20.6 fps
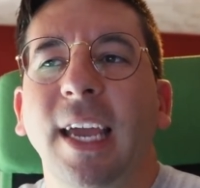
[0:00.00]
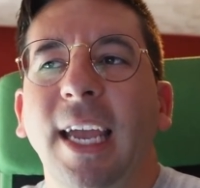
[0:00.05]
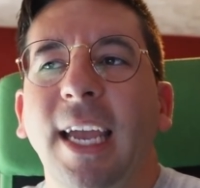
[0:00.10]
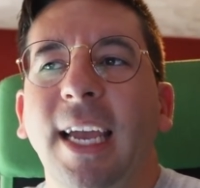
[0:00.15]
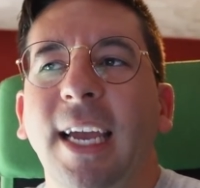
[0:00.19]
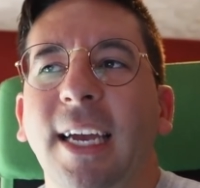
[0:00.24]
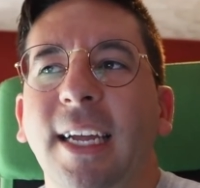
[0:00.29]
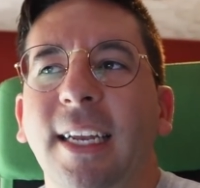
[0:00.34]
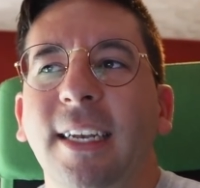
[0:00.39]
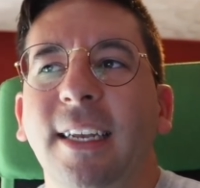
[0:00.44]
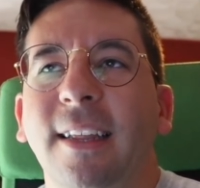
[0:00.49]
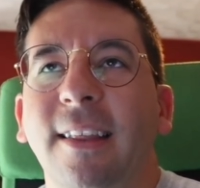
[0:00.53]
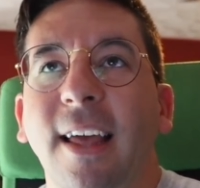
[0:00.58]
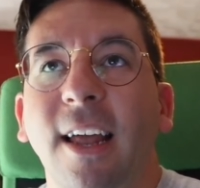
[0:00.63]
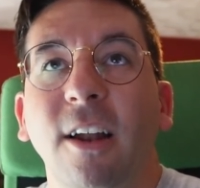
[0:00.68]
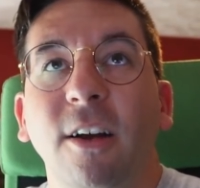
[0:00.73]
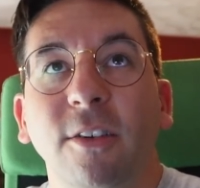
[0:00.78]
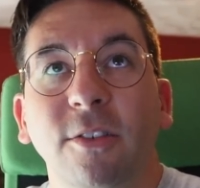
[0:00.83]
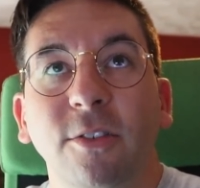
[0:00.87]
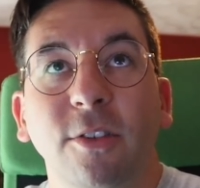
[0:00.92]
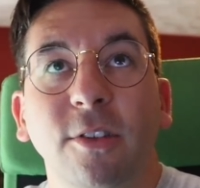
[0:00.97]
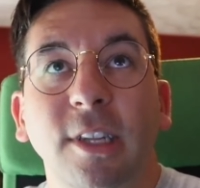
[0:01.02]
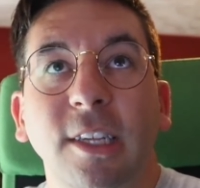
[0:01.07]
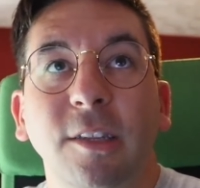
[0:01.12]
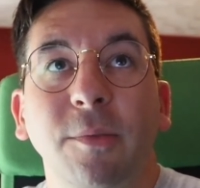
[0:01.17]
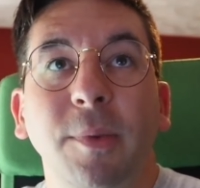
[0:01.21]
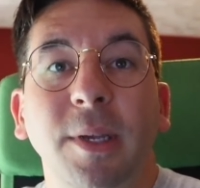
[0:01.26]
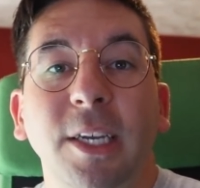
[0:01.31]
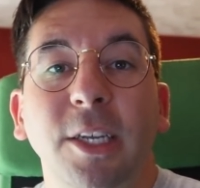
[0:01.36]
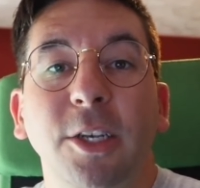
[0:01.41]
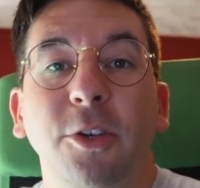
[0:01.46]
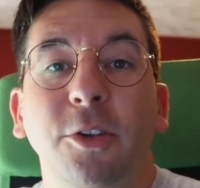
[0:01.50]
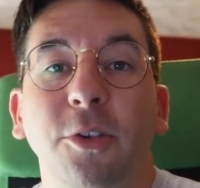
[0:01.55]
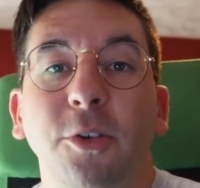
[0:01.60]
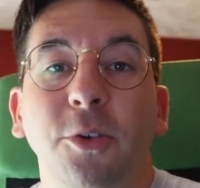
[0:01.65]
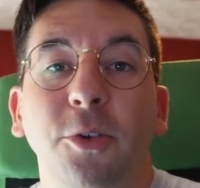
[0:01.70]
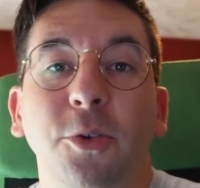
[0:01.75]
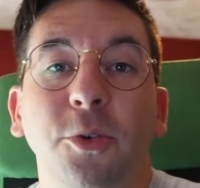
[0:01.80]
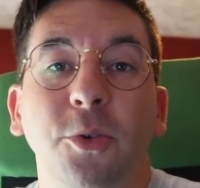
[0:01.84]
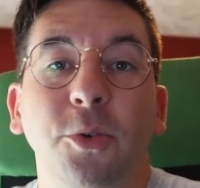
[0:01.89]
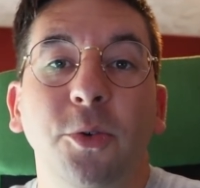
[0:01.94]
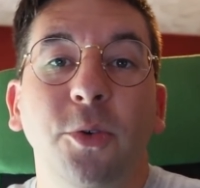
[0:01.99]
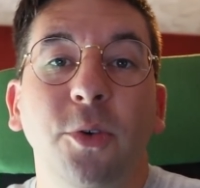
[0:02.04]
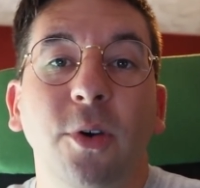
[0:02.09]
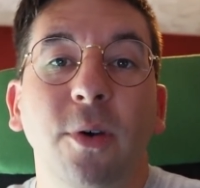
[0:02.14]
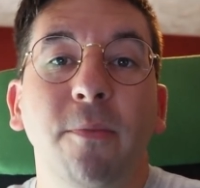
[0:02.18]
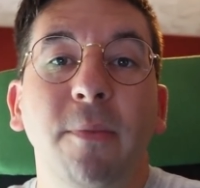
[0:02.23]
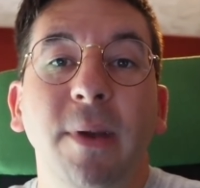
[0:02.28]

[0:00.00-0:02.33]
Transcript: And that also leads me into